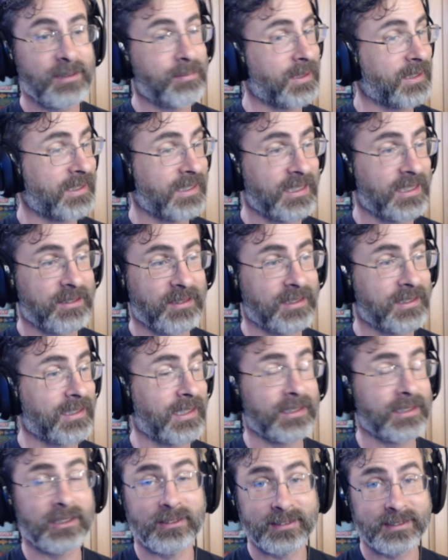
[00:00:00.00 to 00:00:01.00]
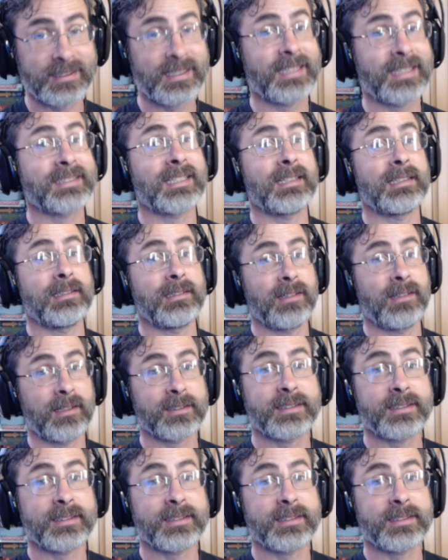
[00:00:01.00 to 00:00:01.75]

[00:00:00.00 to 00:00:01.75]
But these, it's like, no, this takes a long.